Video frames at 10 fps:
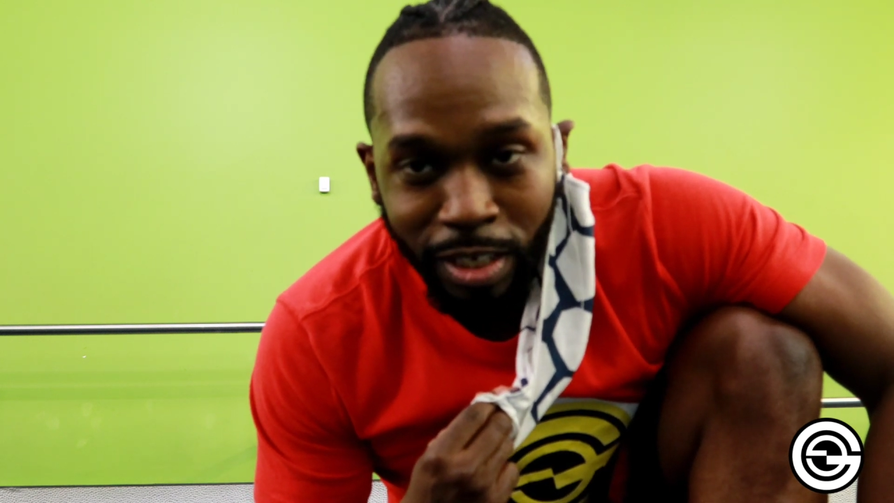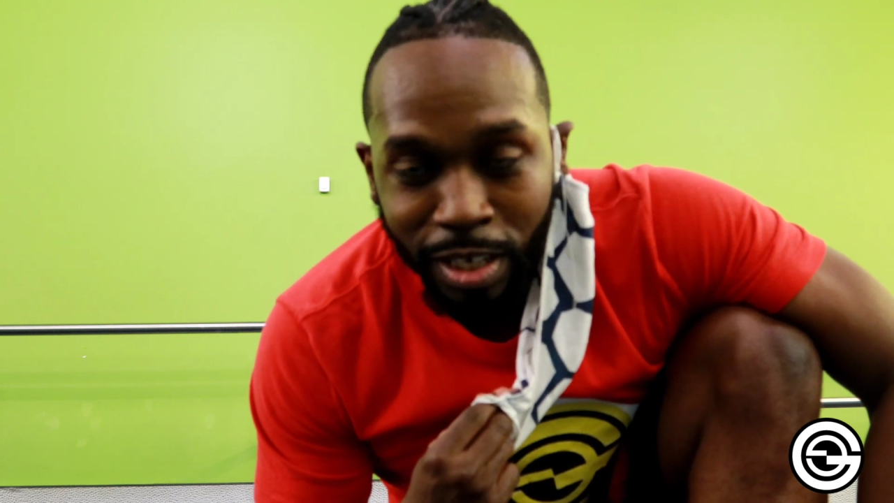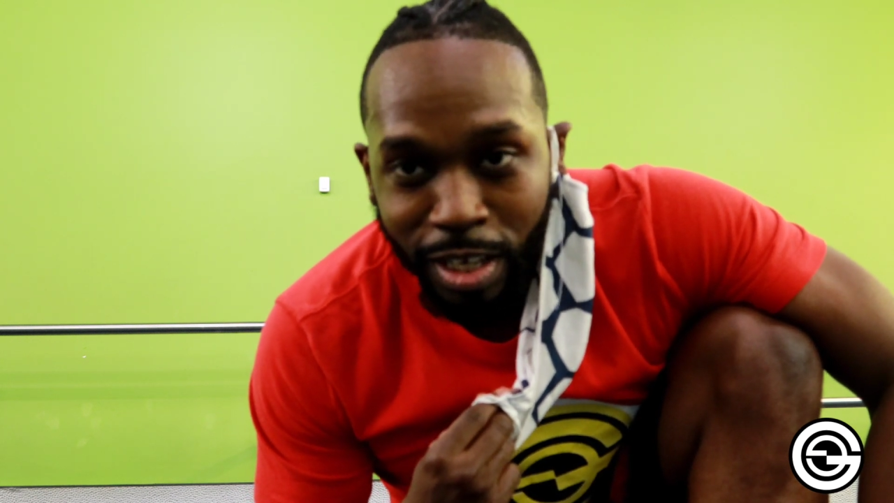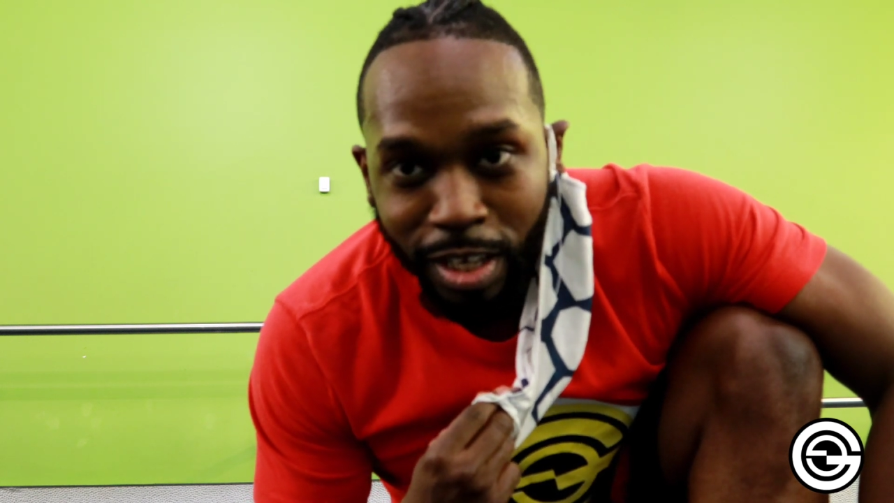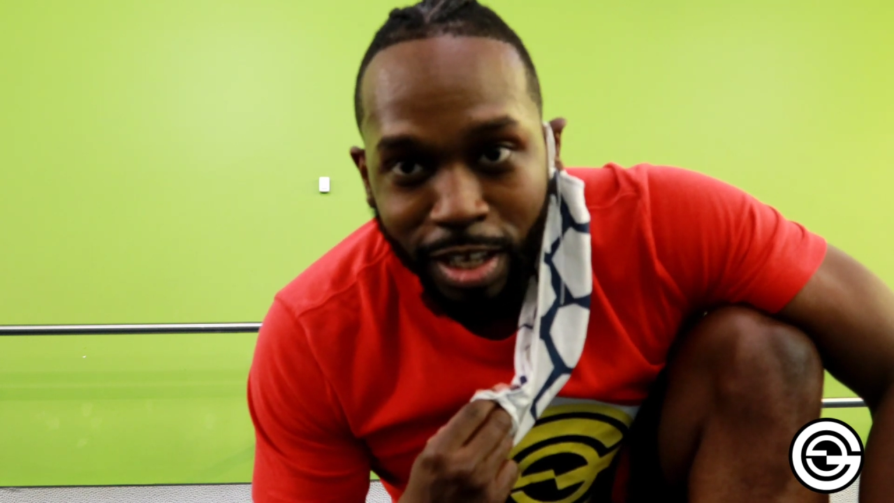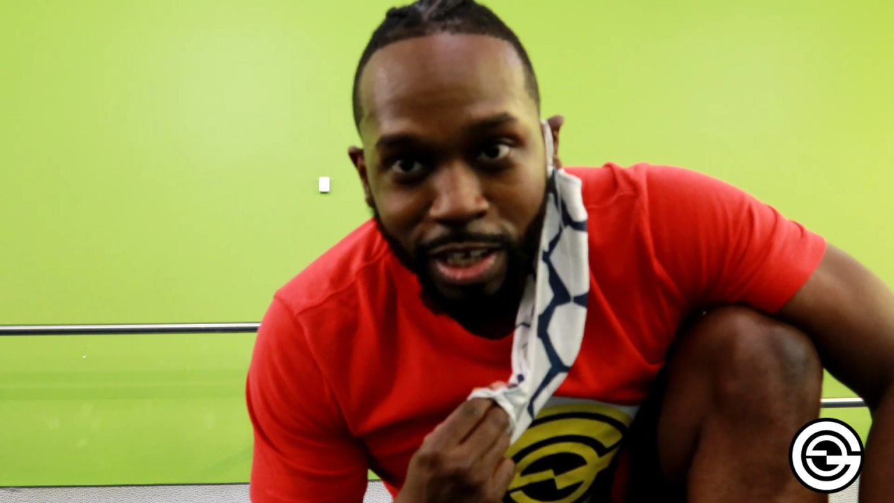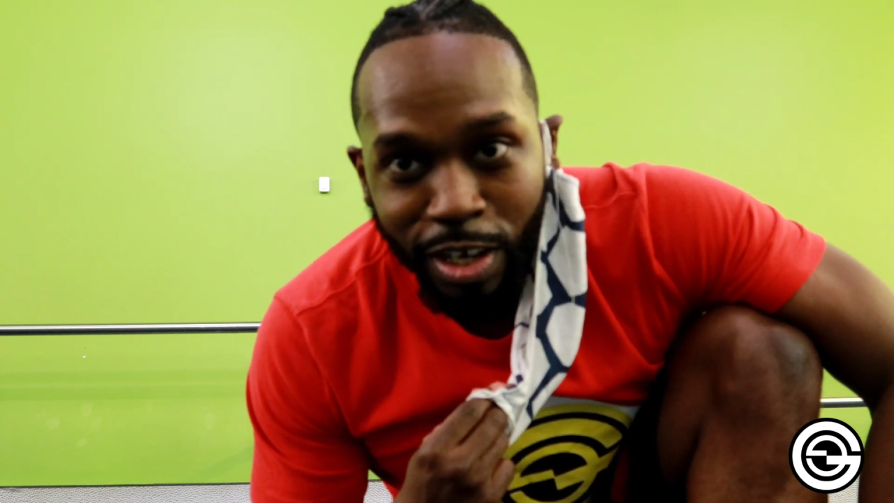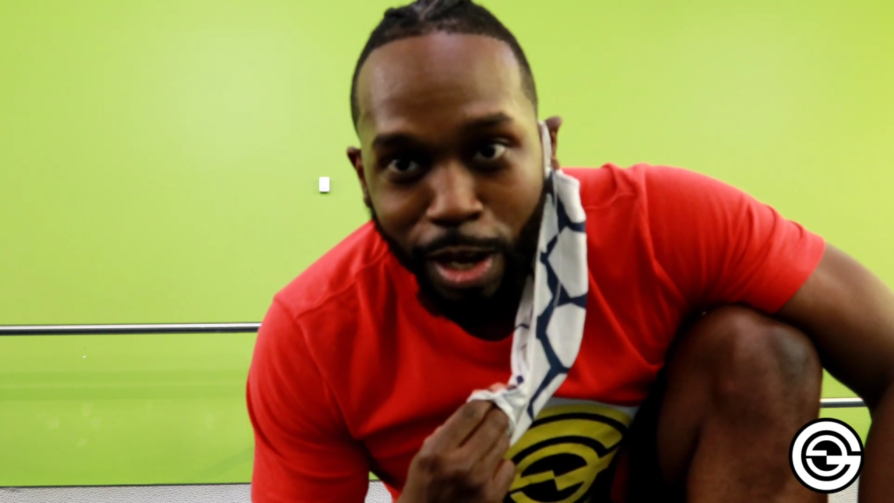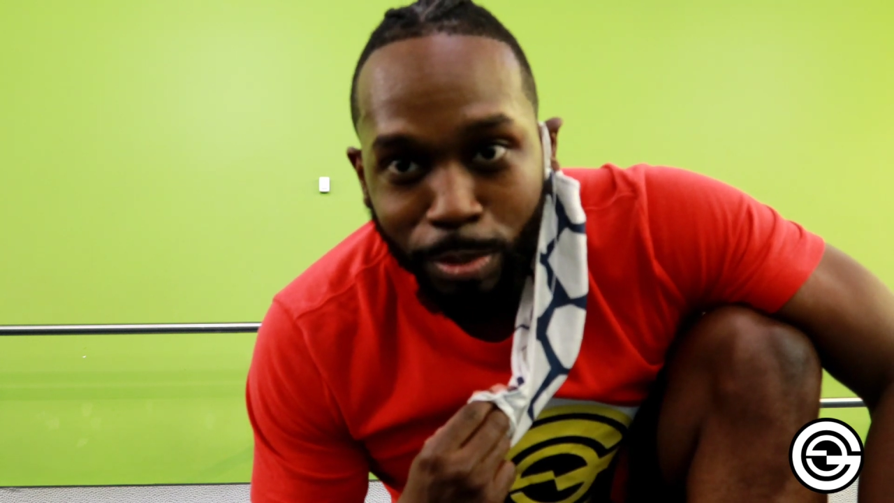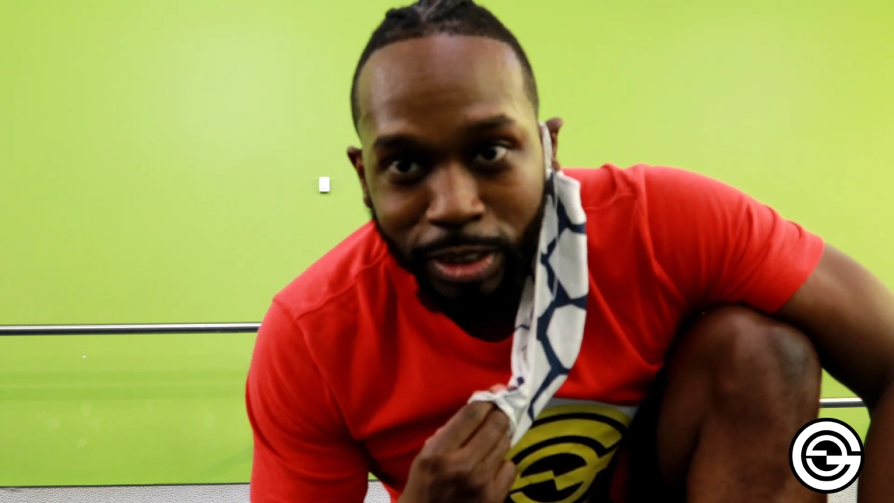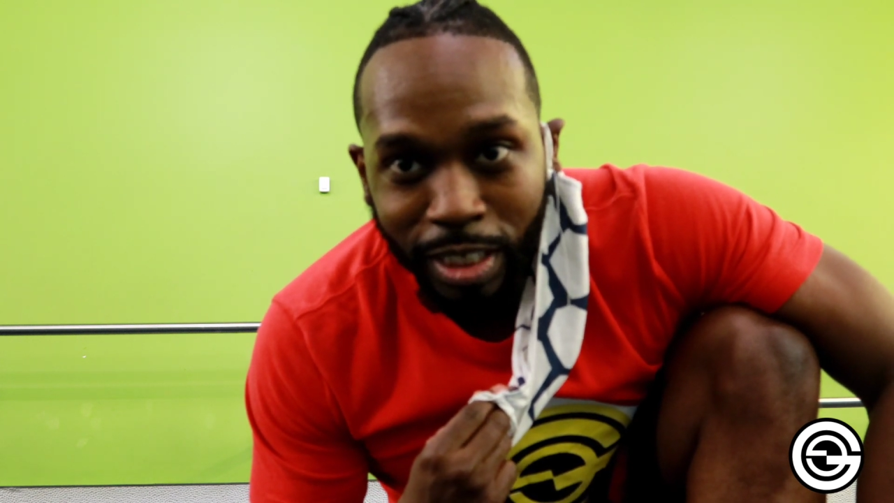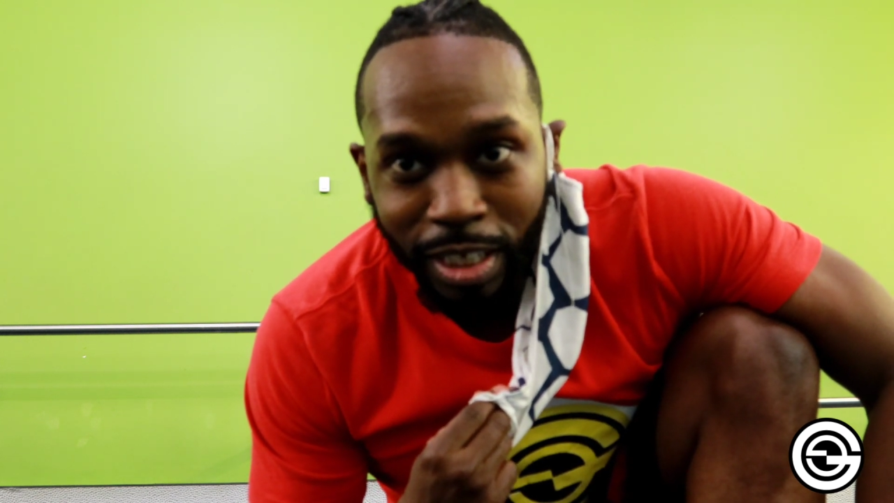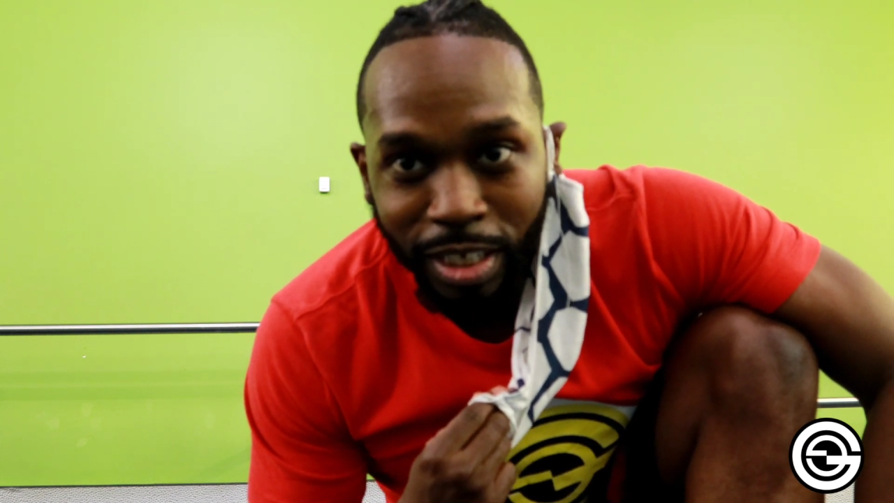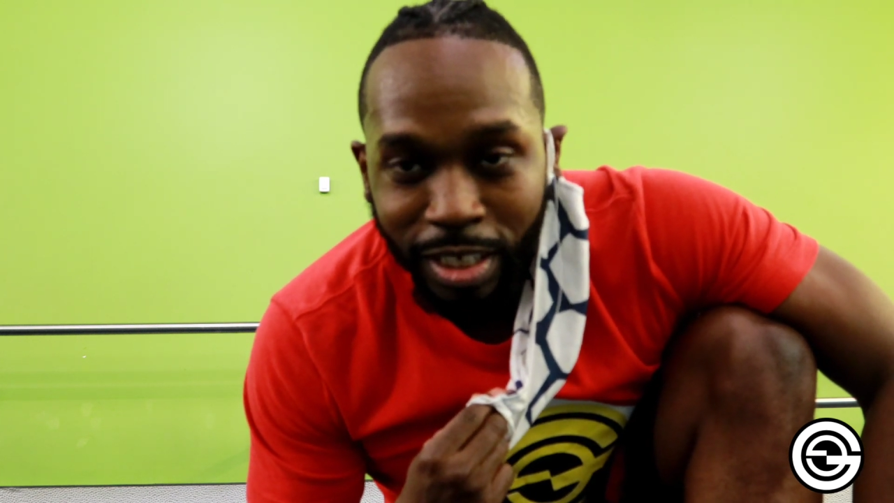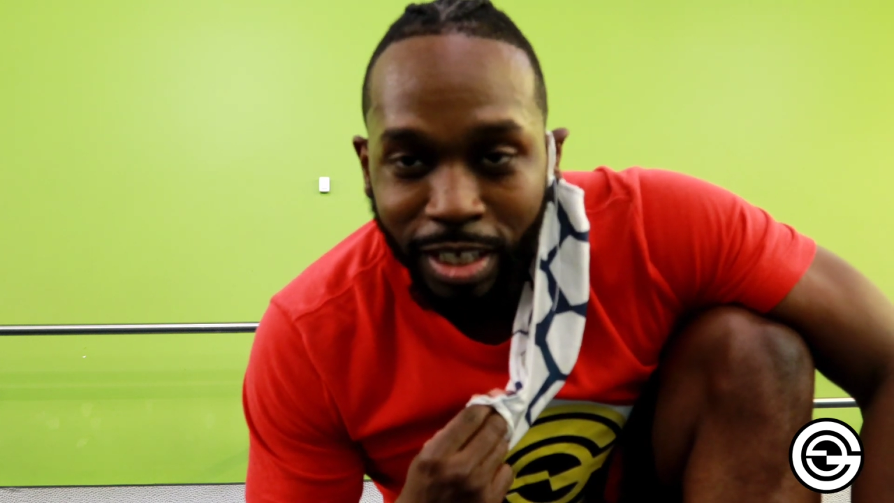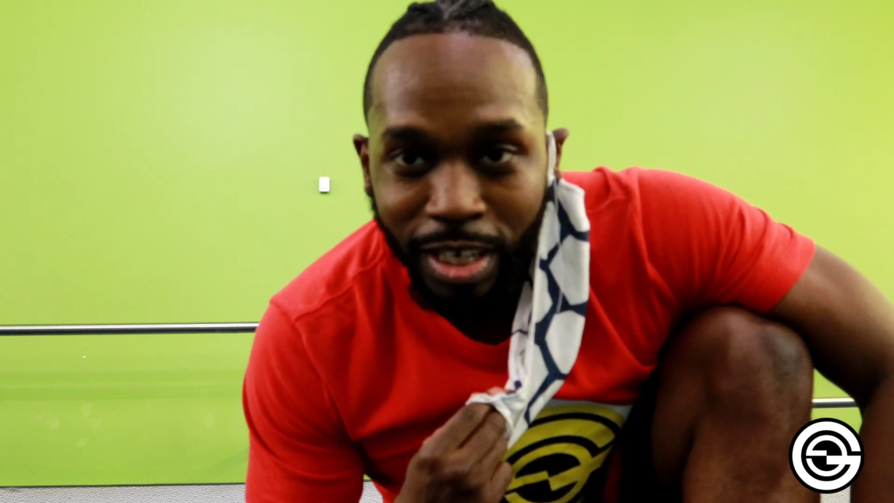You know what I'm saying?